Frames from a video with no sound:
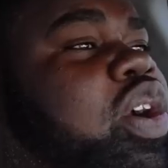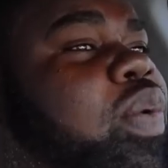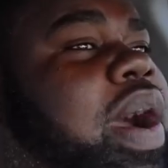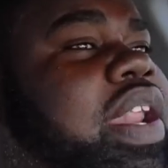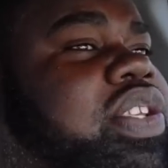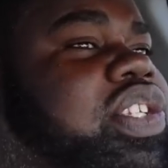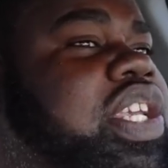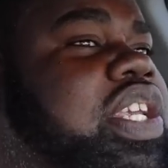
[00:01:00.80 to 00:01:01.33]
go
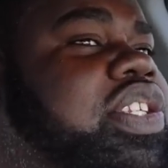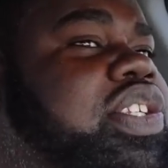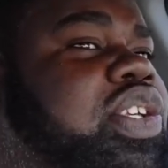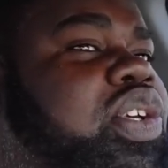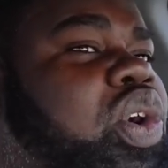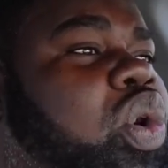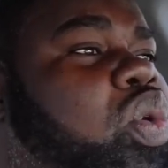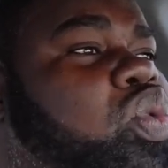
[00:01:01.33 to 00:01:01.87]
out and chase
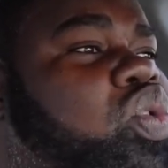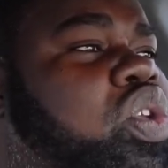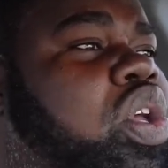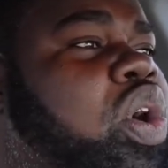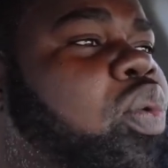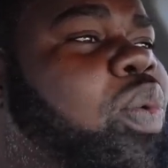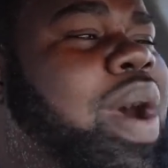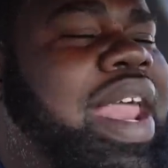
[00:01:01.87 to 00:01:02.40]
your goals?
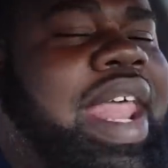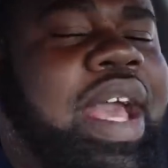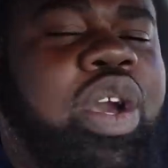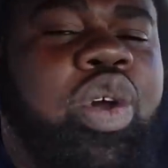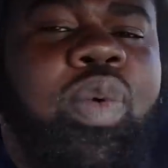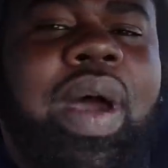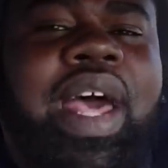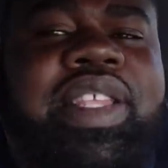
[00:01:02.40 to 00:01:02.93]
Why not
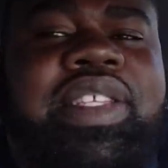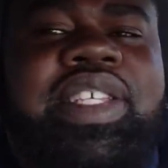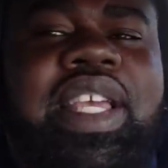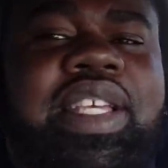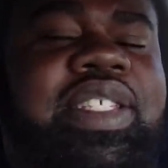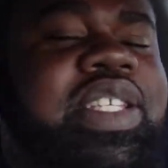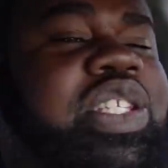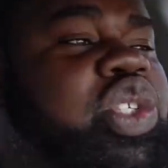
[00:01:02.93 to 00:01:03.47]
go out and
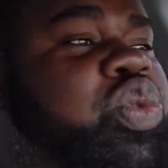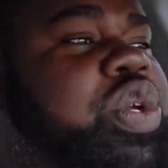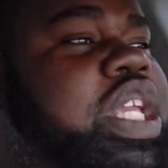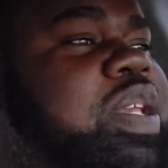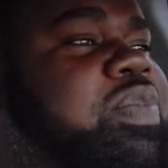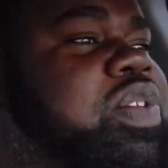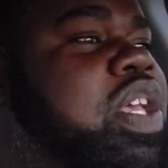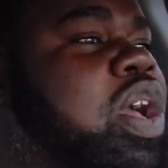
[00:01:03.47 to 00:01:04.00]
chase your
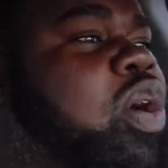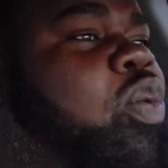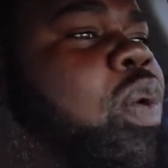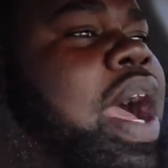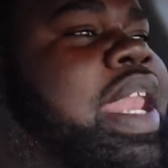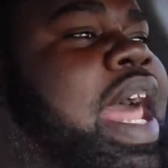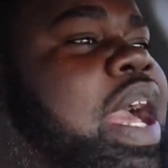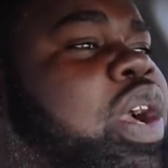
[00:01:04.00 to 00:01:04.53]
dreams?
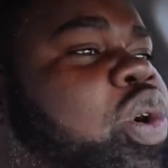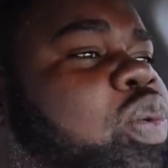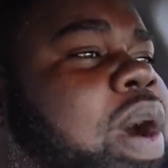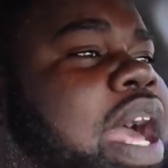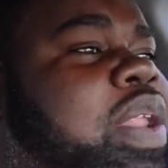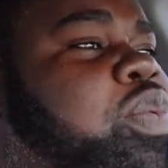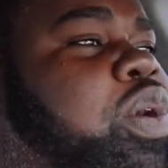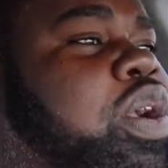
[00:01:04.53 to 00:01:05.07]
Why not go
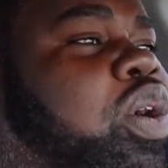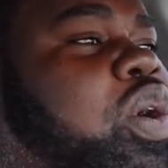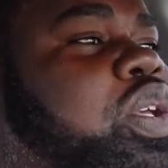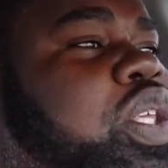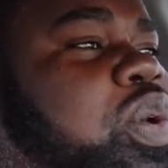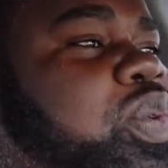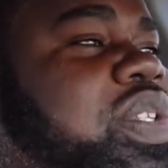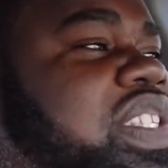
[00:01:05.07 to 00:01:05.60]
out and work
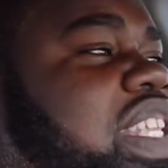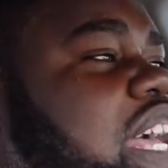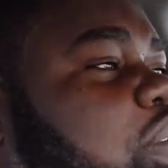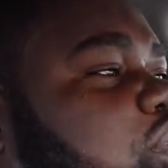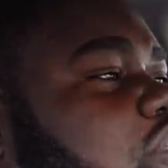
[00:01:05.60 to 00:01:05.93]
on yourself?